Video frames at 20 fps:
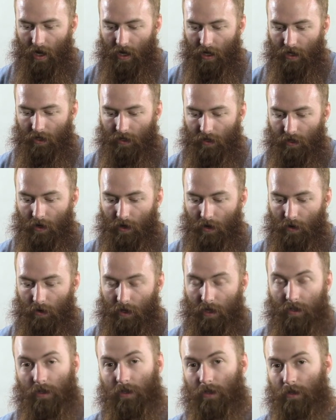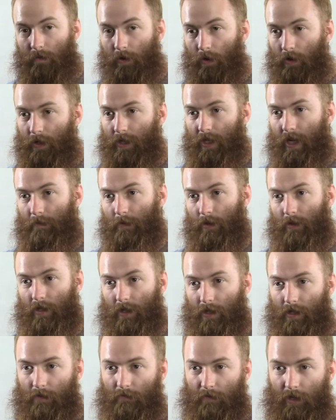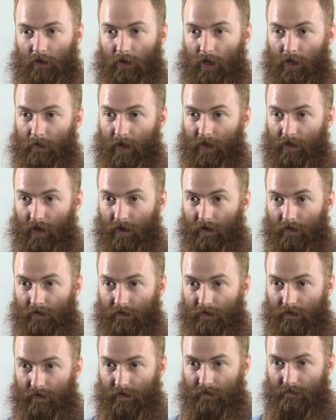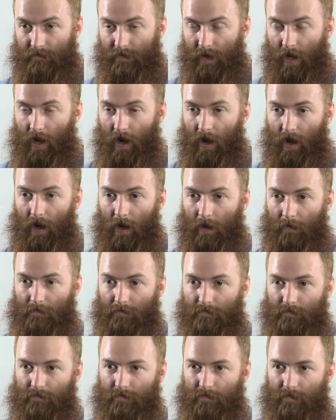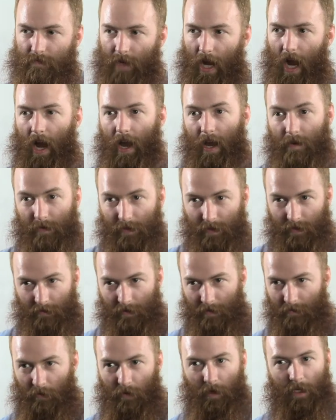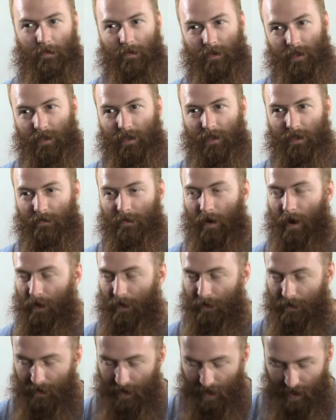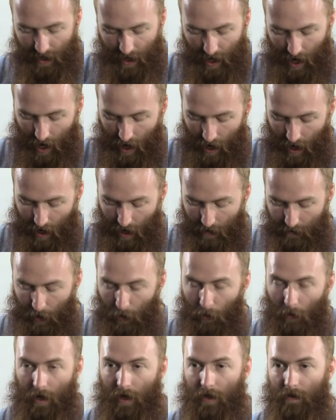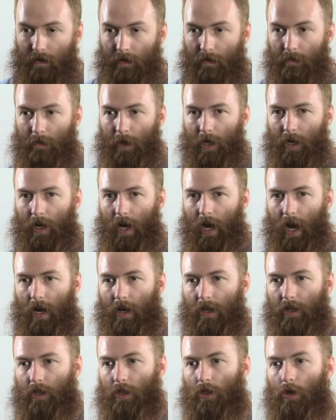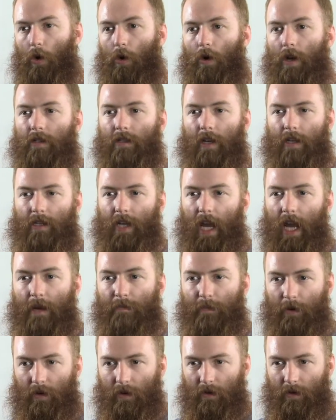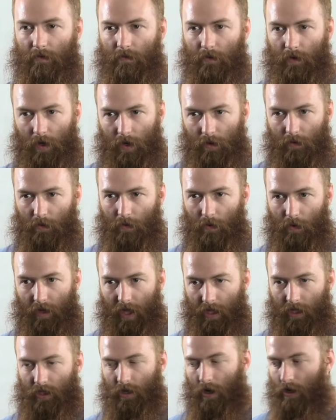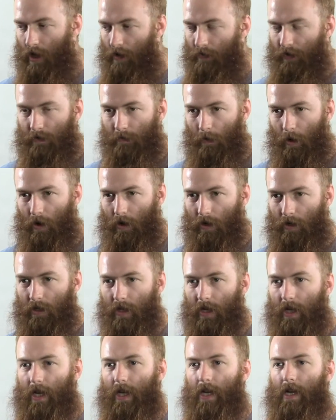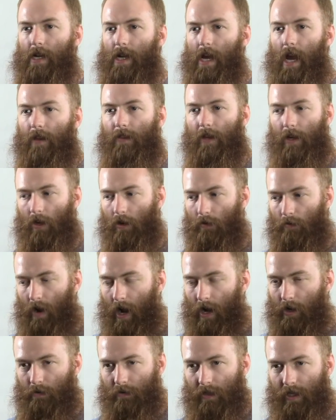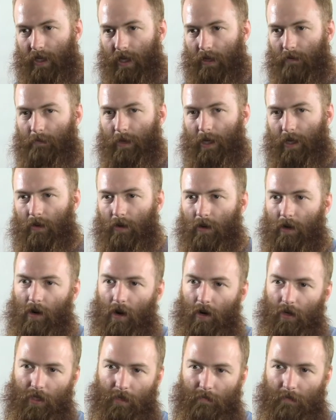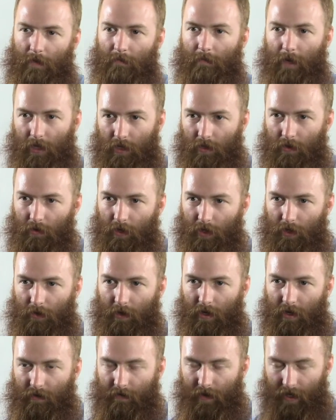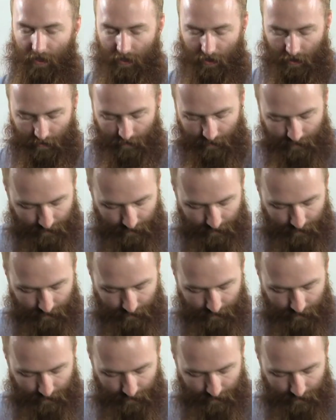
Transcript: So these are some toys that I'm using to re-stretch myself. I am a little bit more experienced at the bottom, but the toys that taper, that start off small and that gradually get bigger, are some of the best toys you can invest in.